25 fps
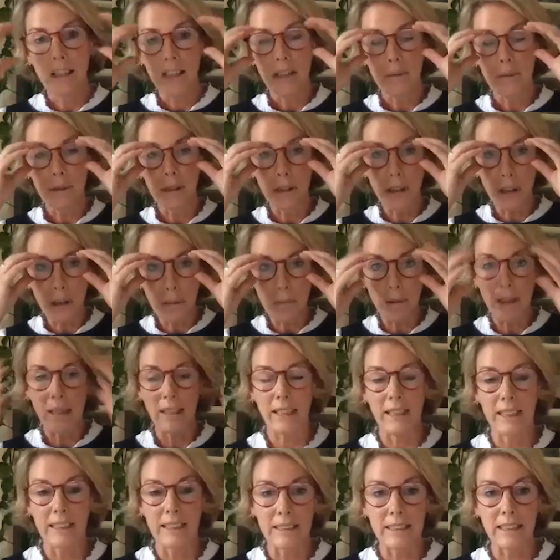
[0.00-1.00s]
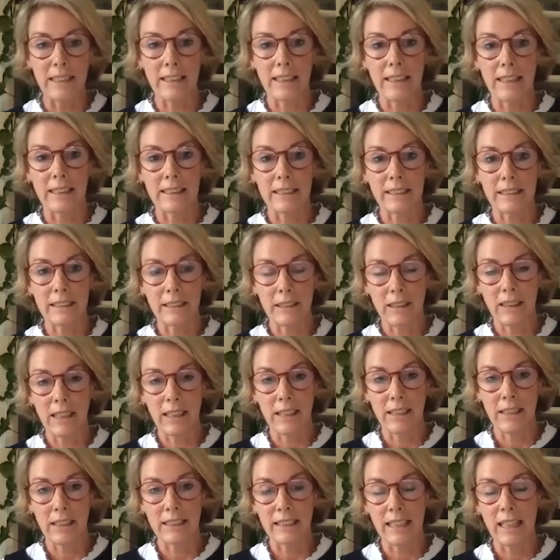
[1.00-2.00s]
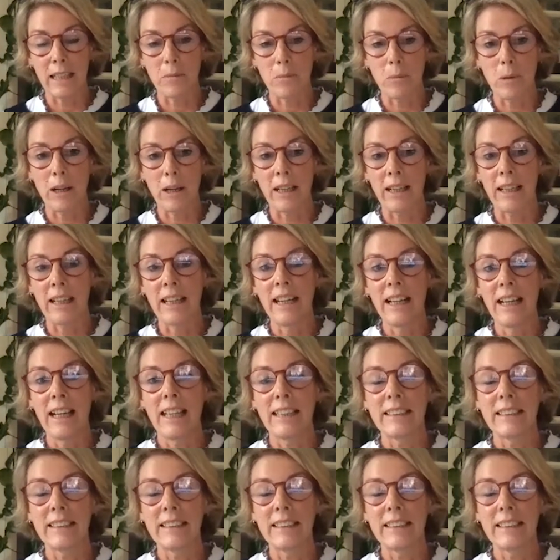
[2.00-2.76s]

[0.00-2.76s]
who are not buying into this in the same way.